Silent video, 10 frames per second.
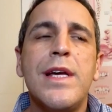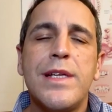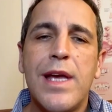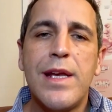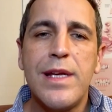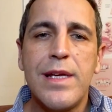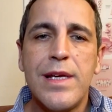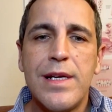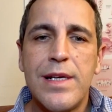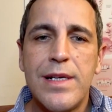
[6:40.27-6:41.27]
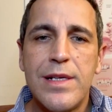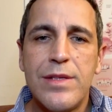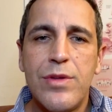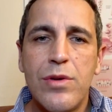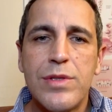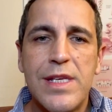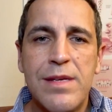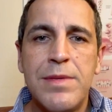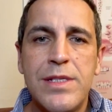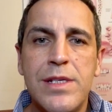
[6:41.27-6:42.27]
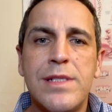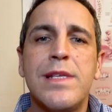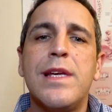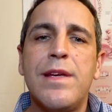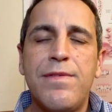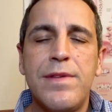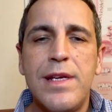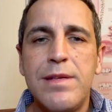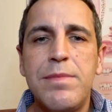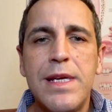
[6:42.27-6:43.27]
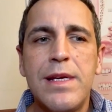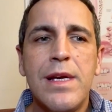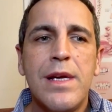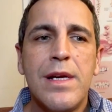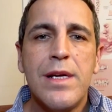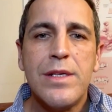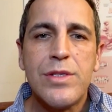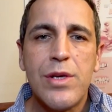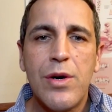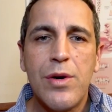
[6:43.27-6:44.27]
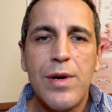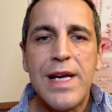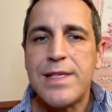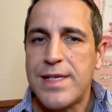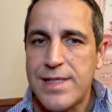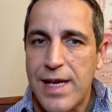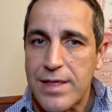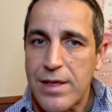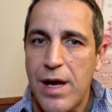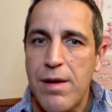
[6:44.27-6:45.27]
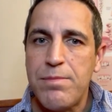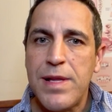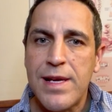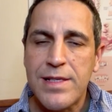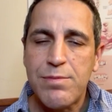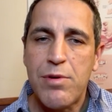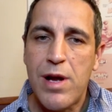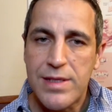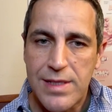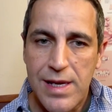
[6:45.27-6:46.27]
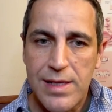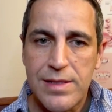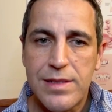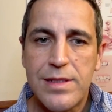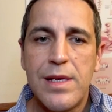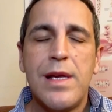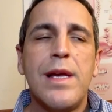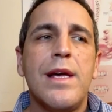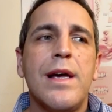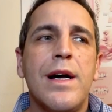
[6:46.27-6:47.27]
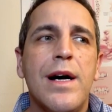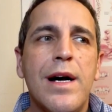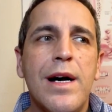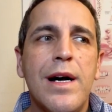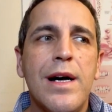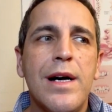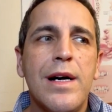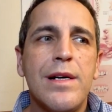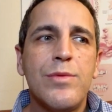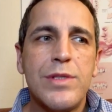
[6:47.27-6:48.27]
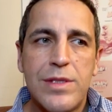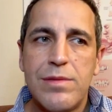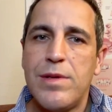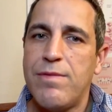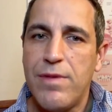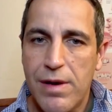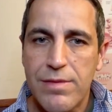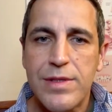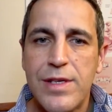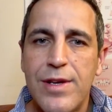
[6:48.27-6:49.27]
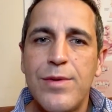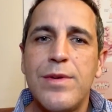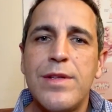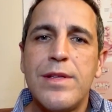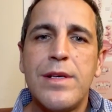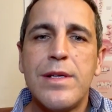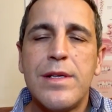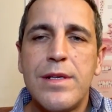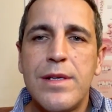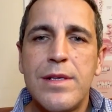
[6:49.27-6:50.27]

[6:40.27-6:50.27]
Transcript: getting uh, those images if need be. So, as I said, complex process, uh, which involves, you know, the